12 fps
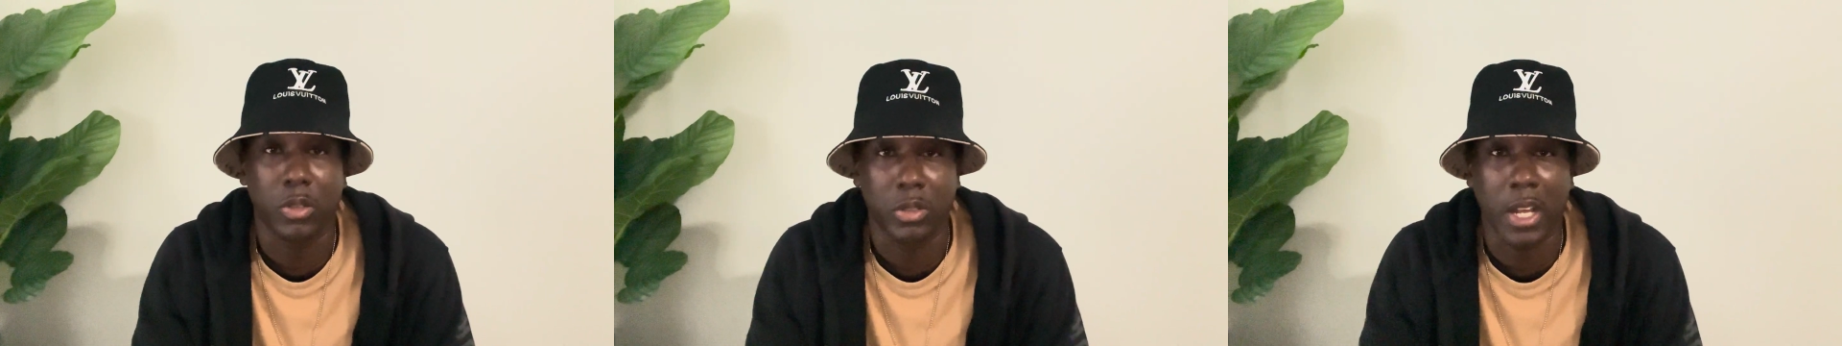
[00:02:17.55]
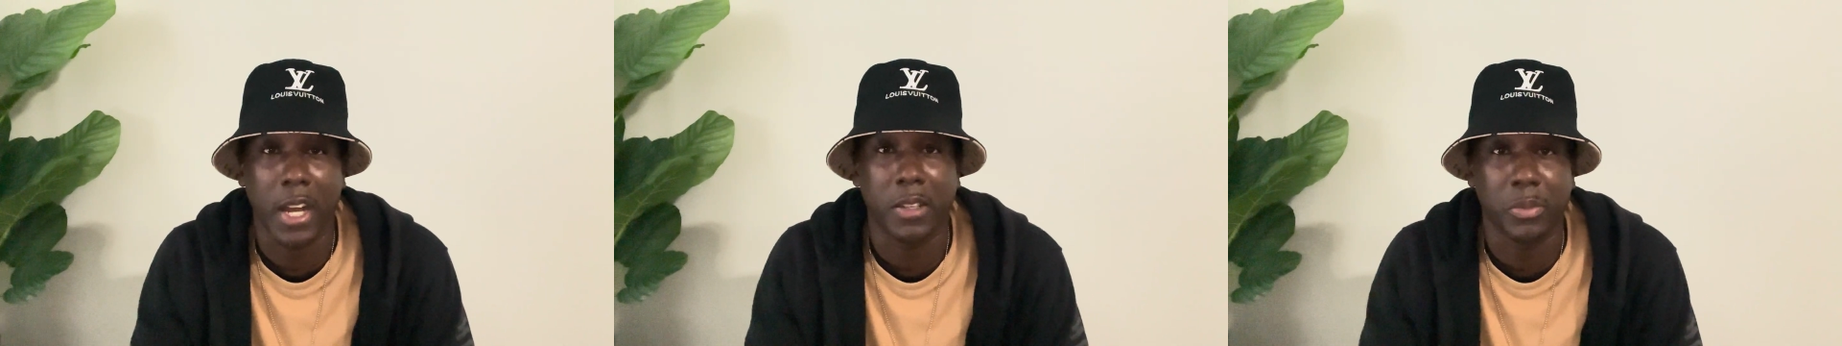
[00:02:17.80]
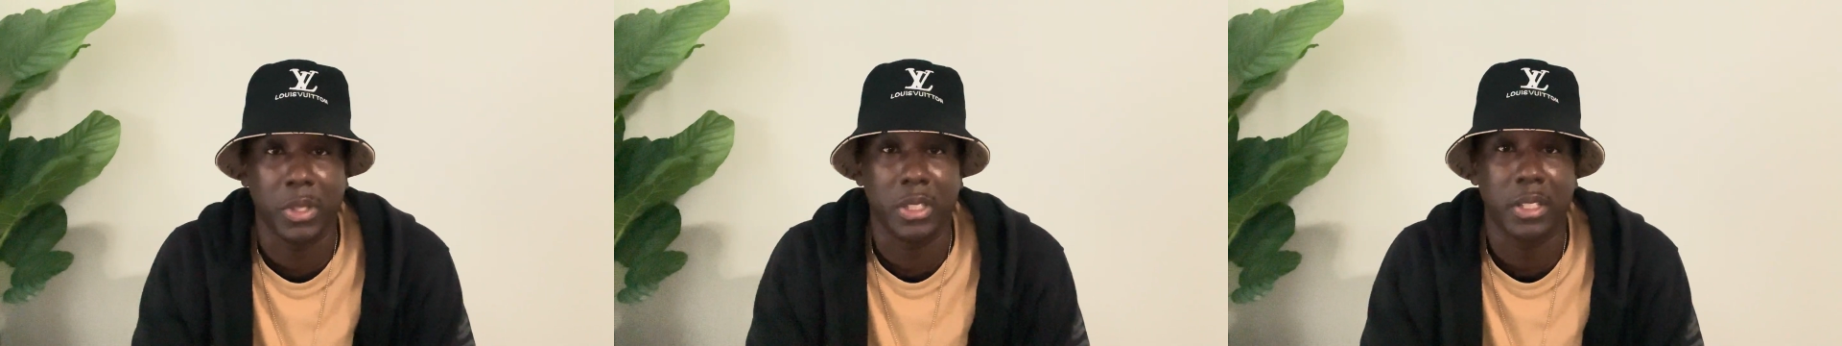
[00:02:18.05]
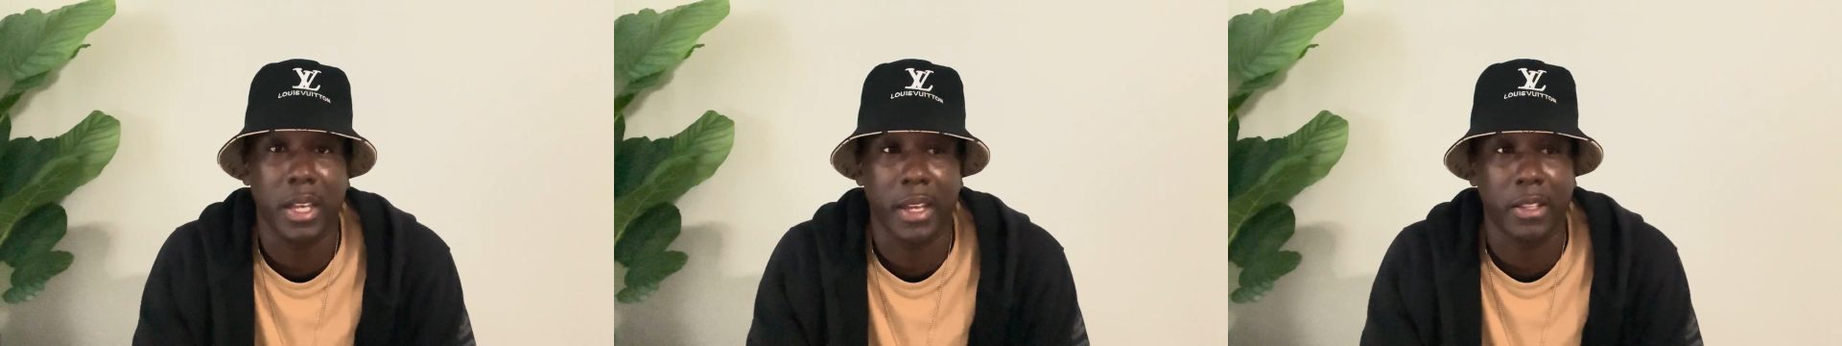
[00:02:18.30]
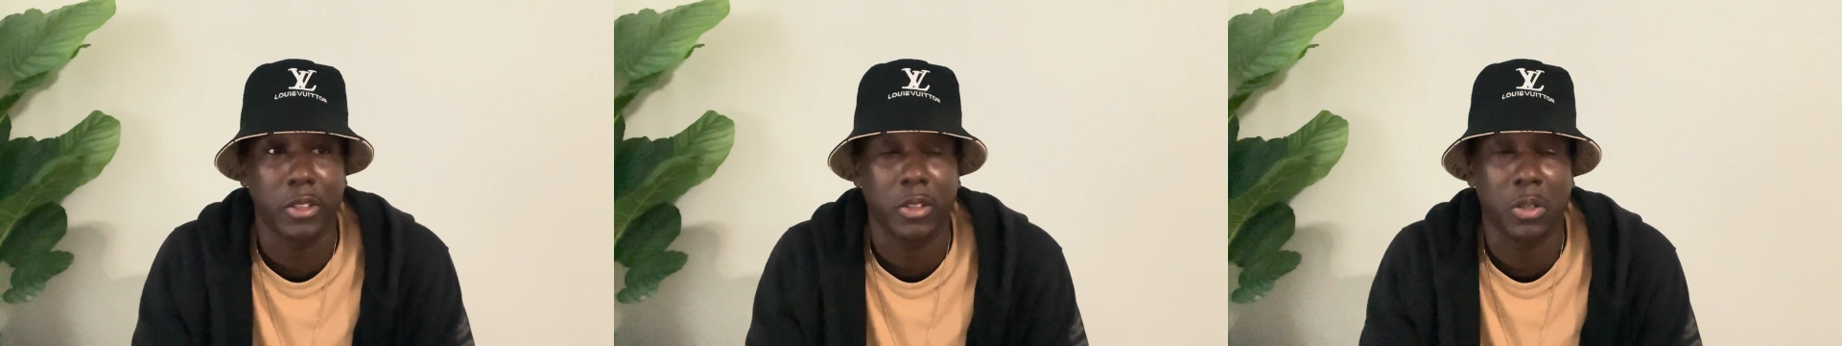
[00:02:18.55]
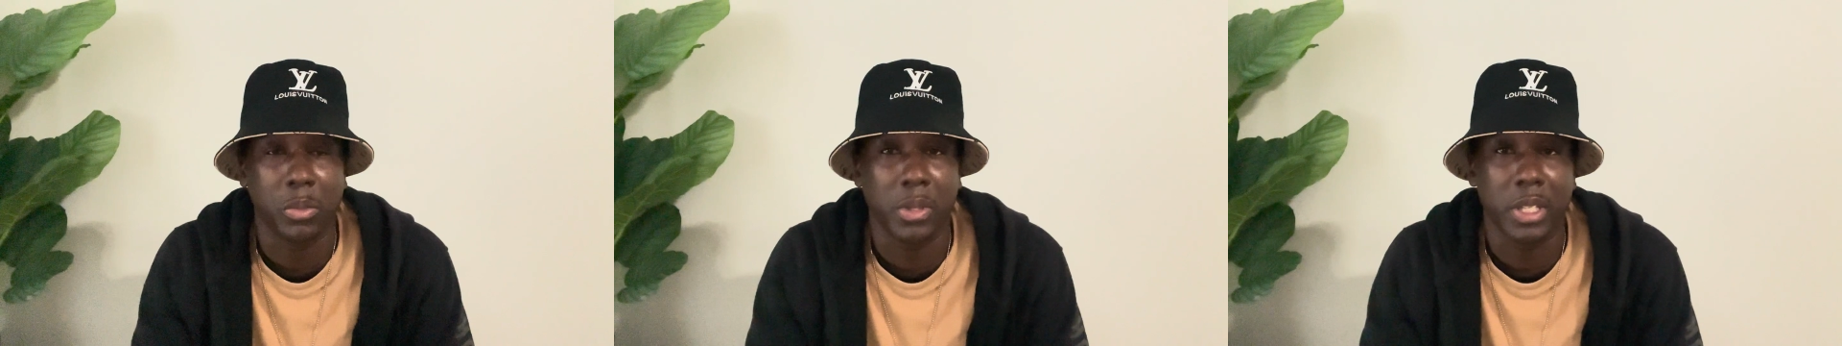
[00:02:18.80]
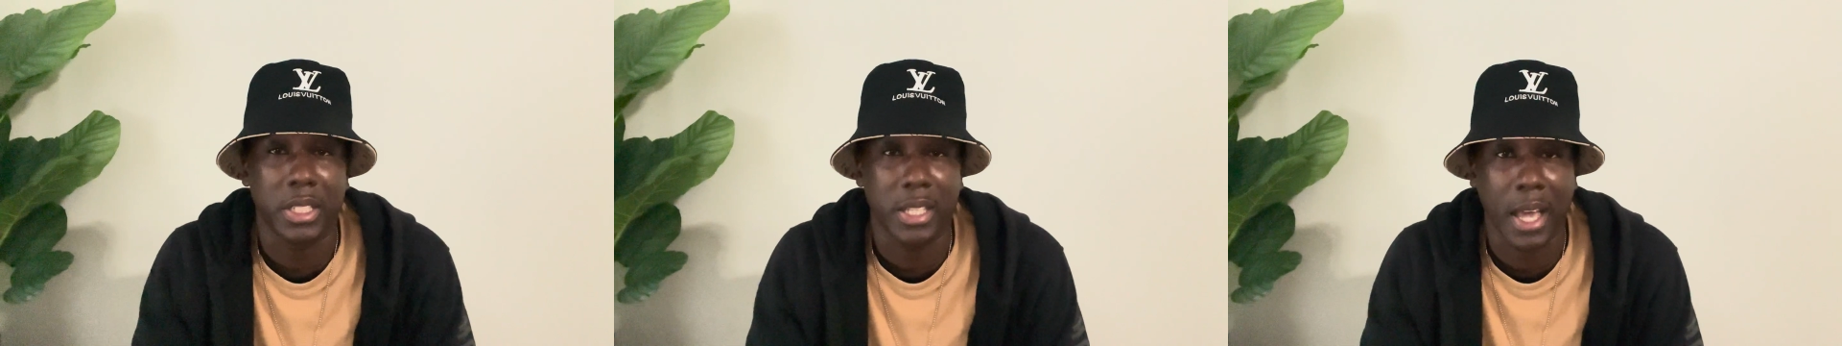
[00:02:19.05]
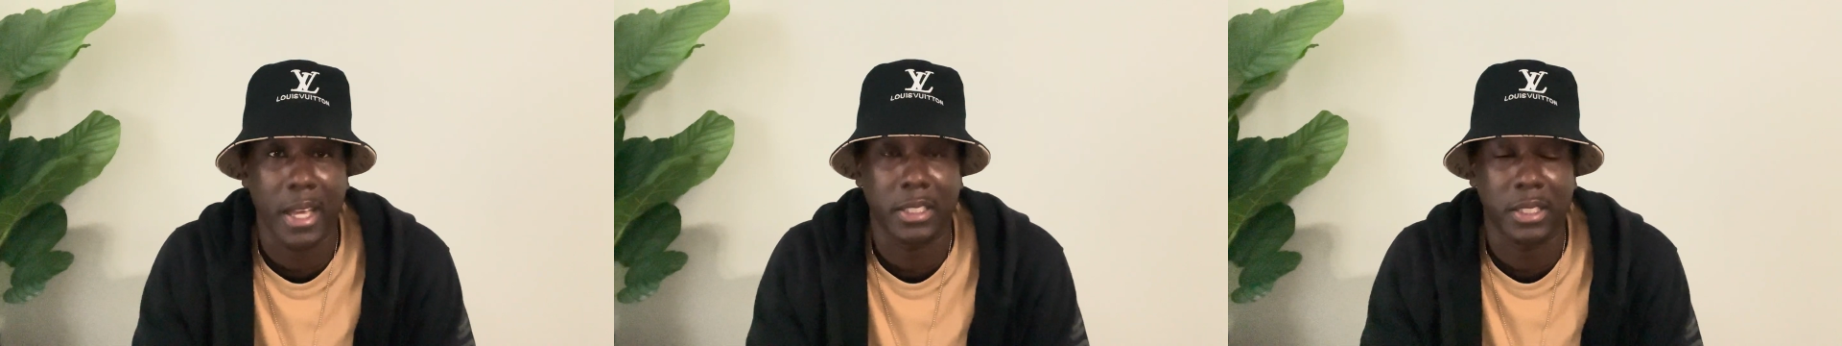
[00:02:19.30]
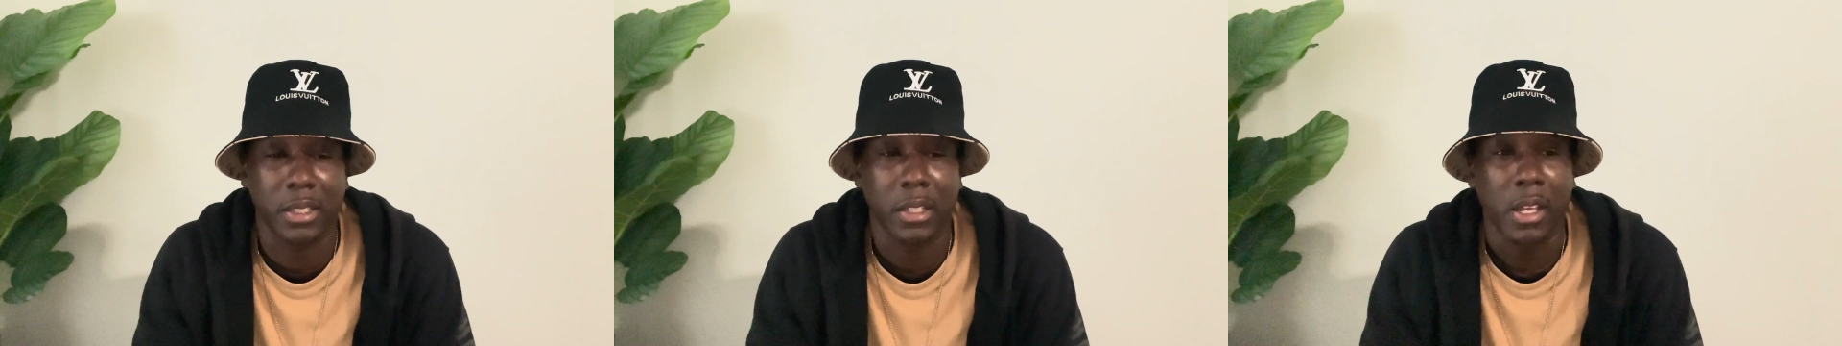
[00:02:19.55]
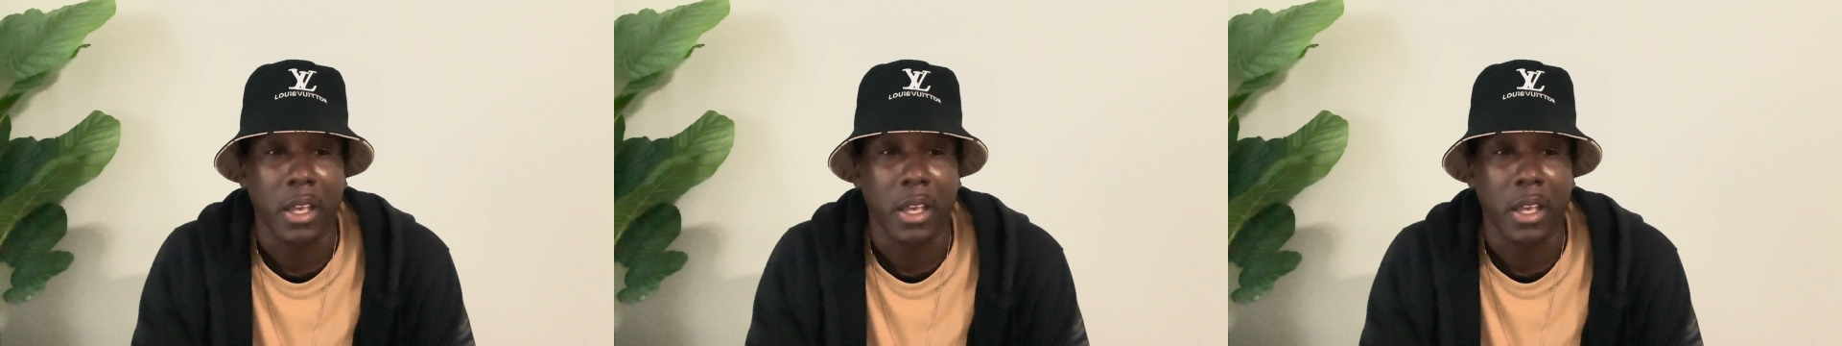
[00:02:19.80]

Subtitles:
documents that you're going to be attaching,